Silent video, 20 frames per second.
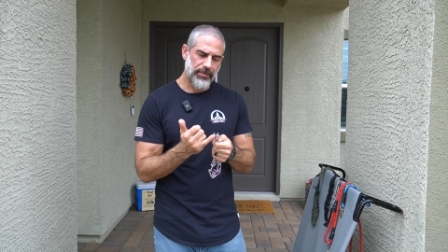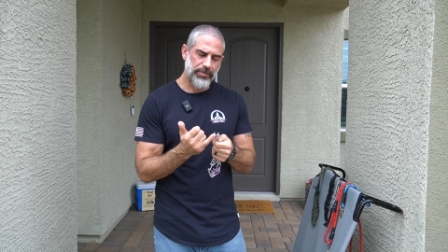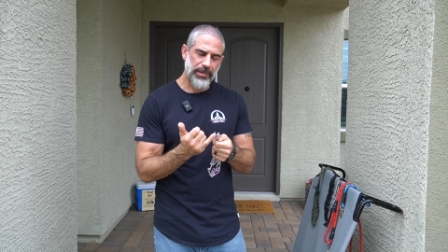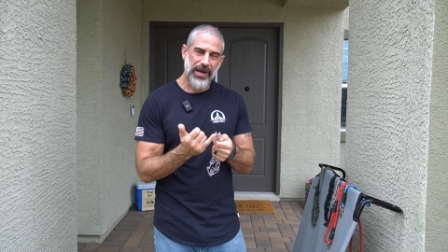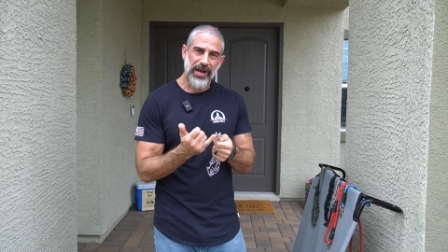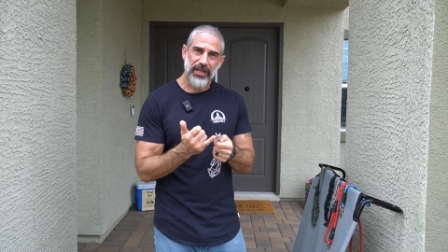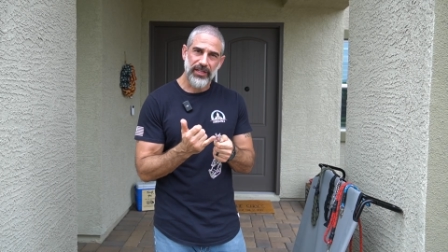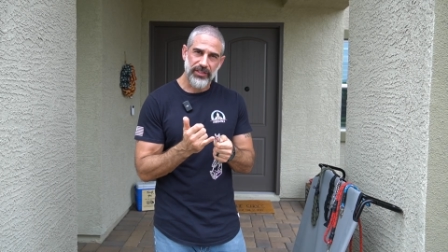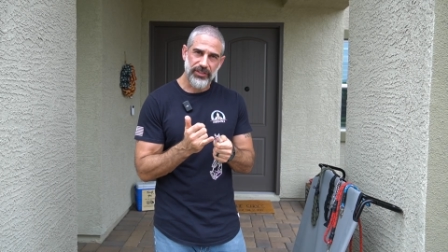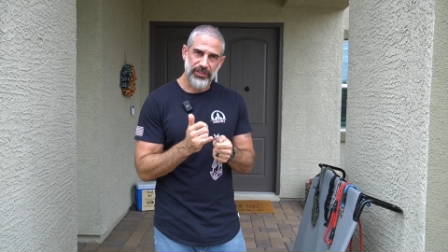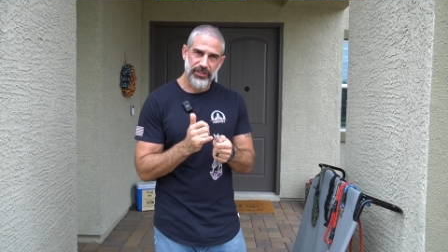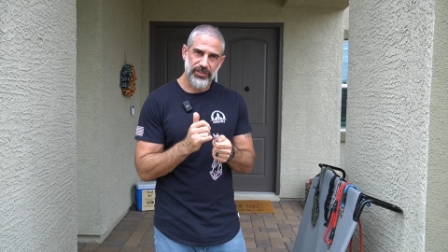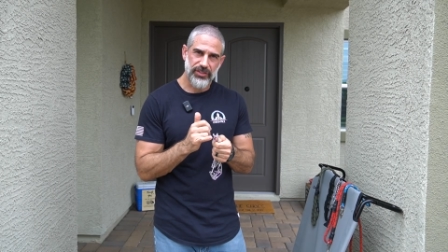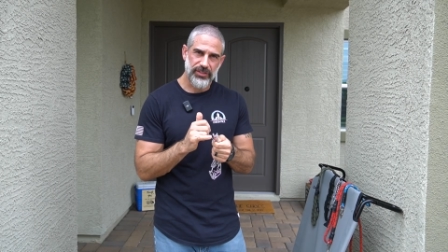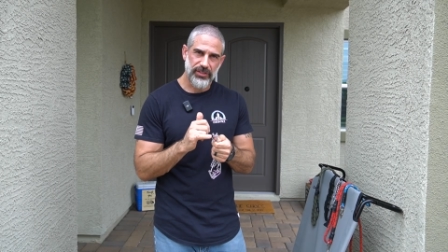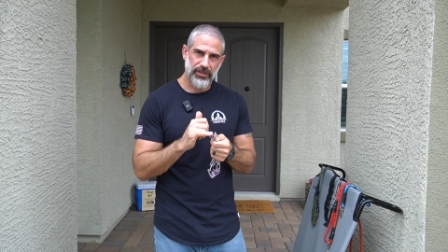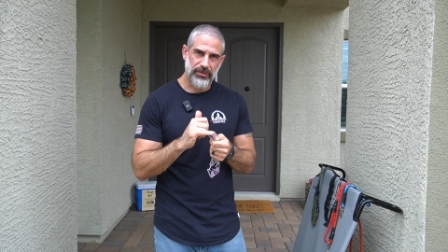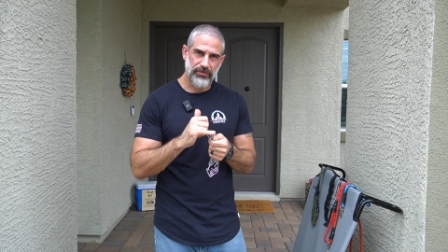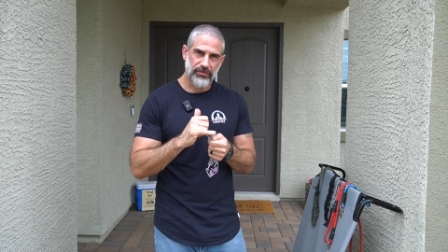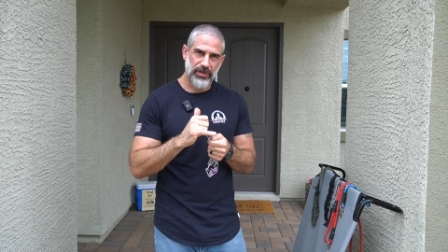polished
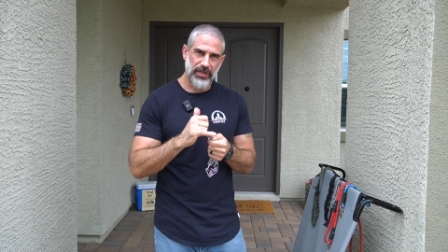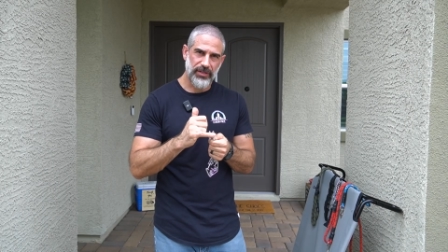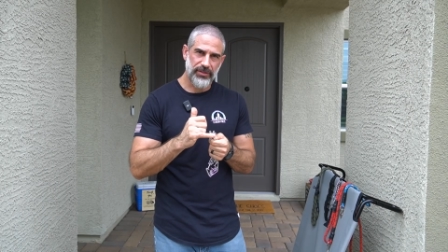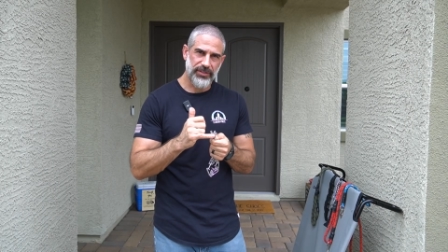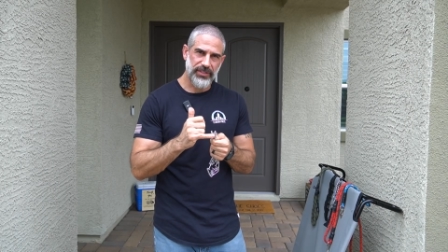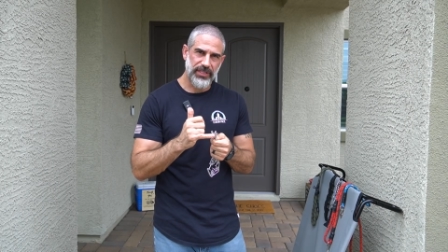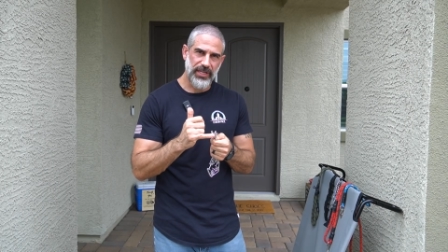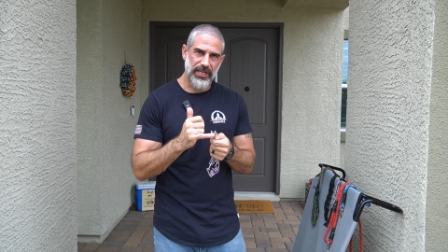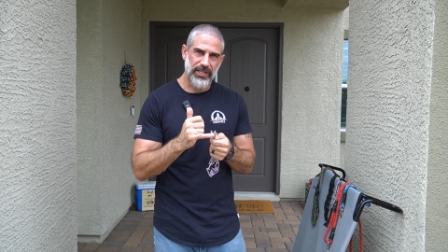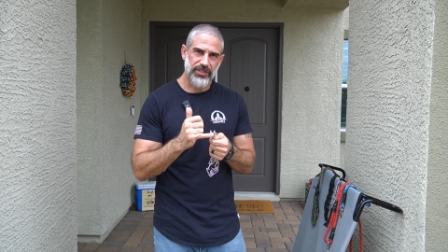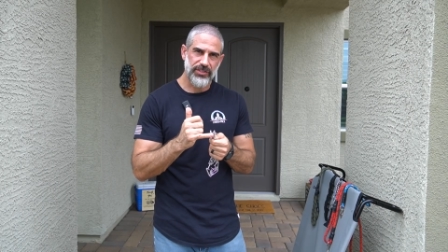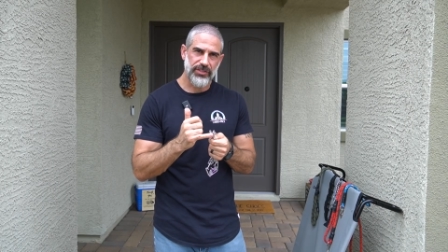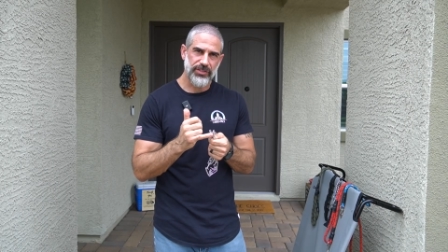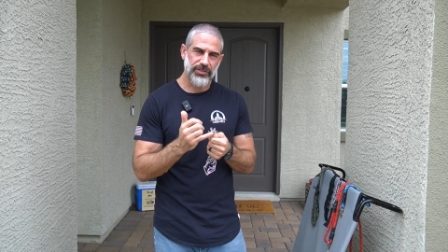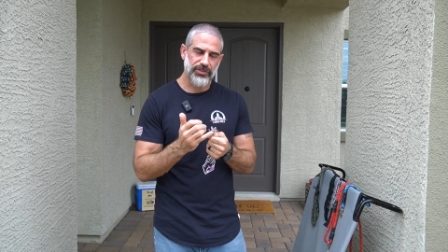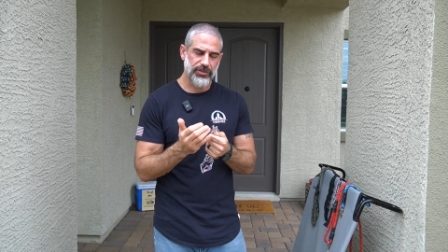around the edges.